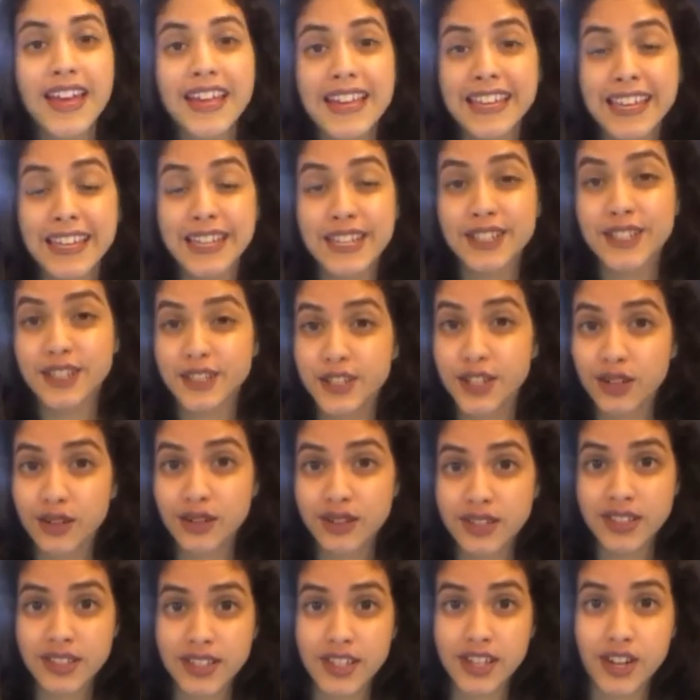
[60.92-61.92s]
It is no
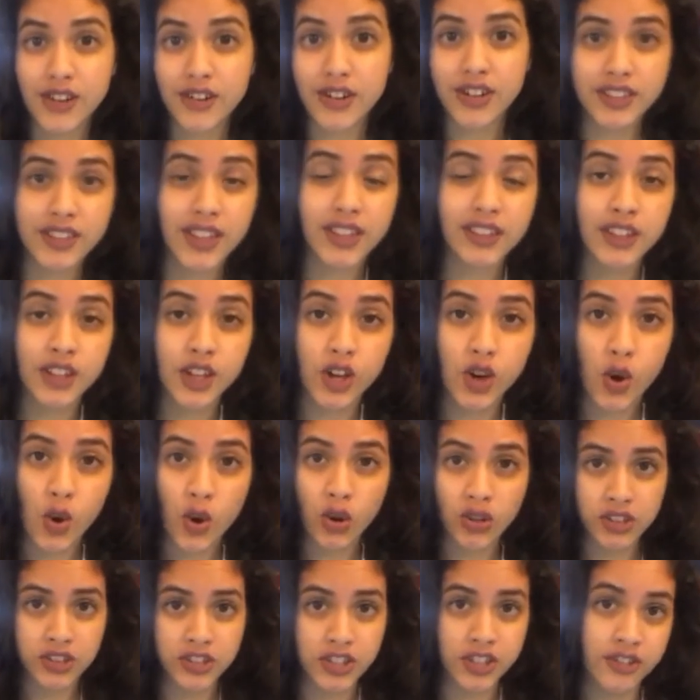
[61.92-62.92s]
secret that the
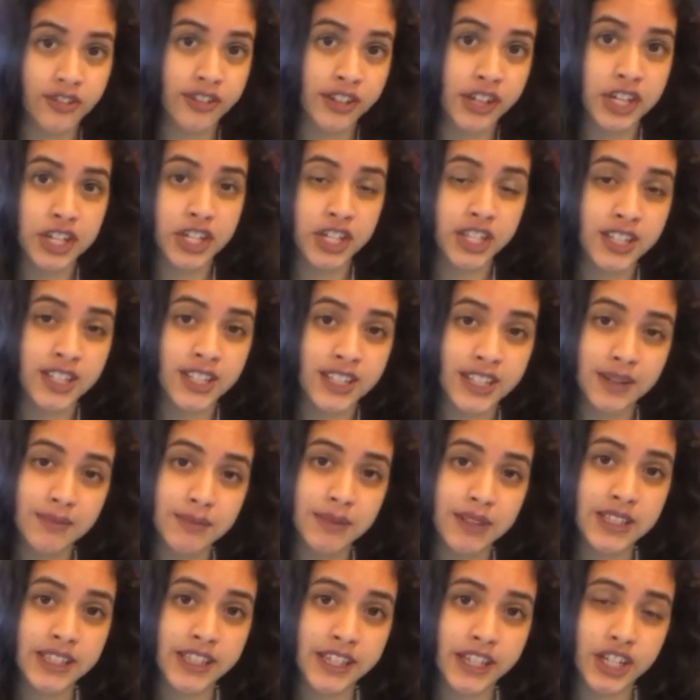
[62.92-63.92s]
older generation in
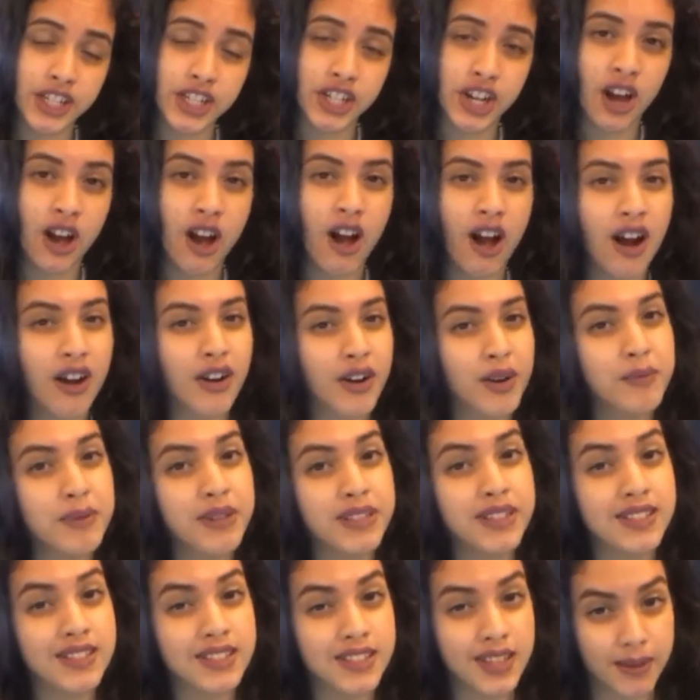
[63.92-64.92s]
Malaysia are a
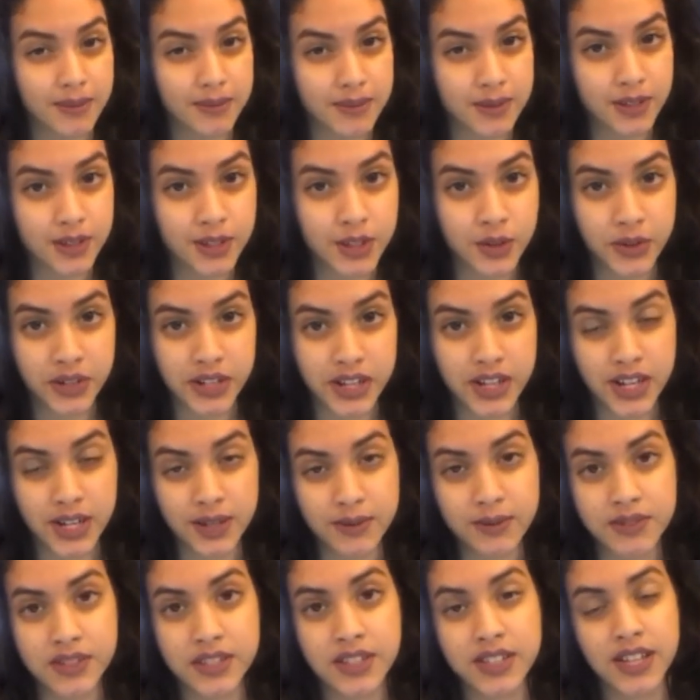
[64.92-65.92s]
bit skeptical when it
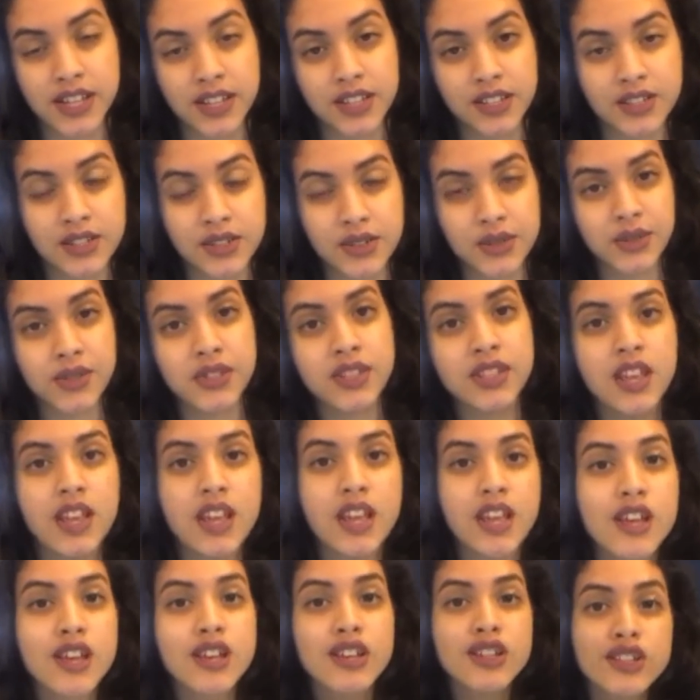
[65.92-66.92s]
comes to tattoos.
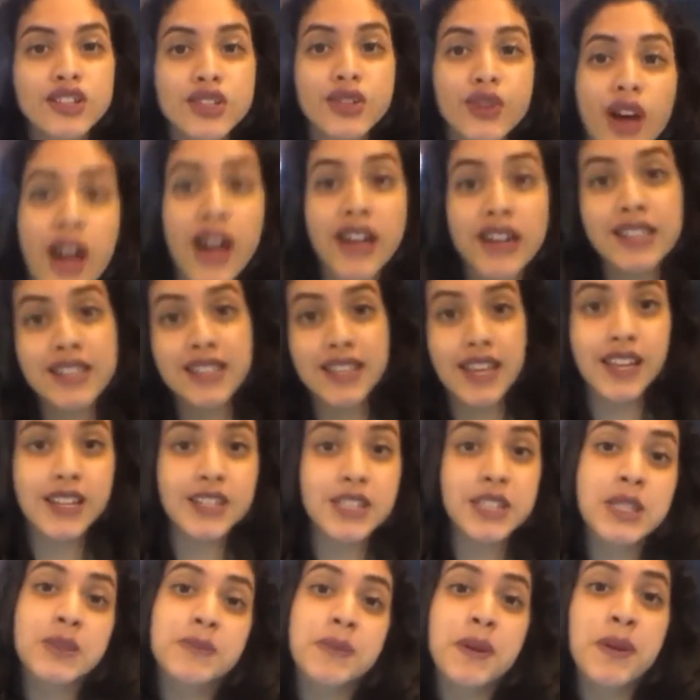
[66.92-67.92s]
So I decided
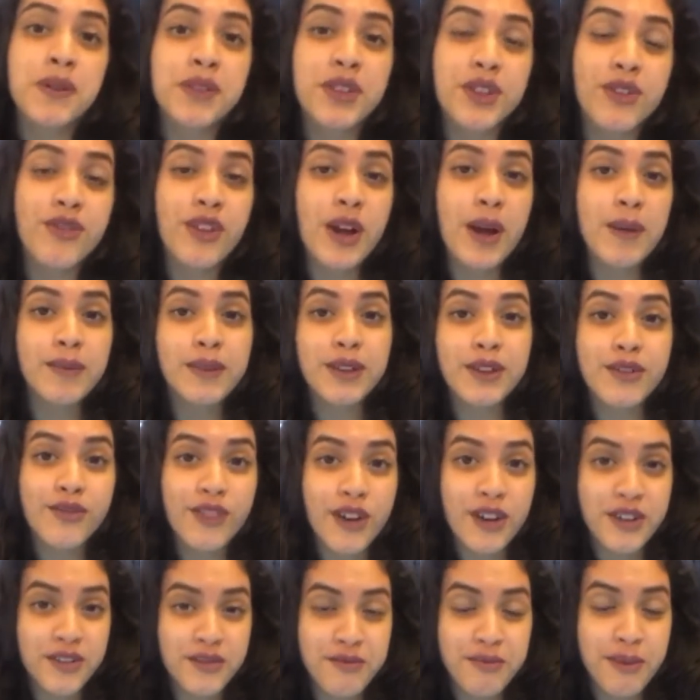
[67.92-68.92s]
to speak with a family
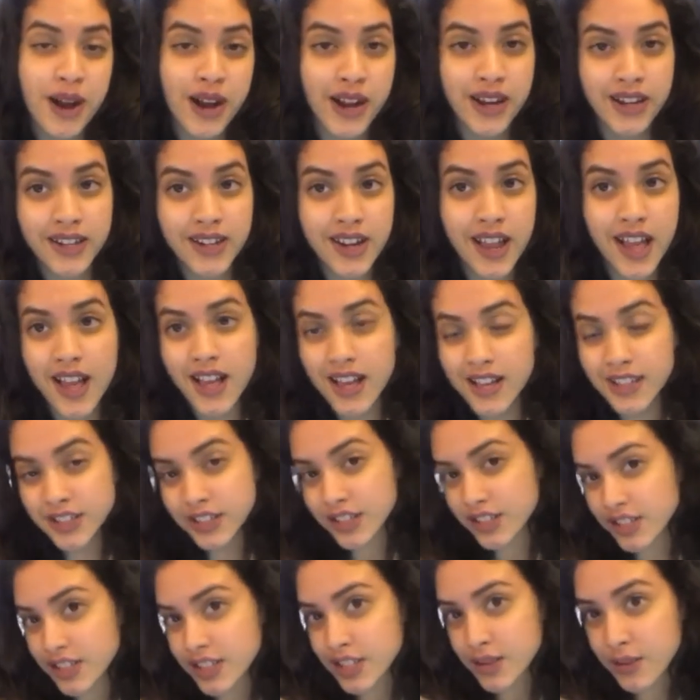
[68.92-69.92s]
friend of mine, and
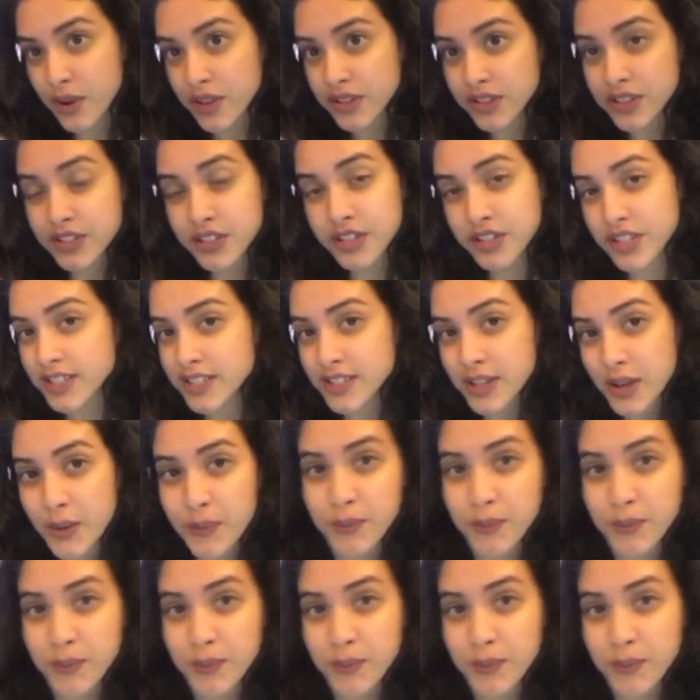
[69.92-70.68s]
she wanted to just tell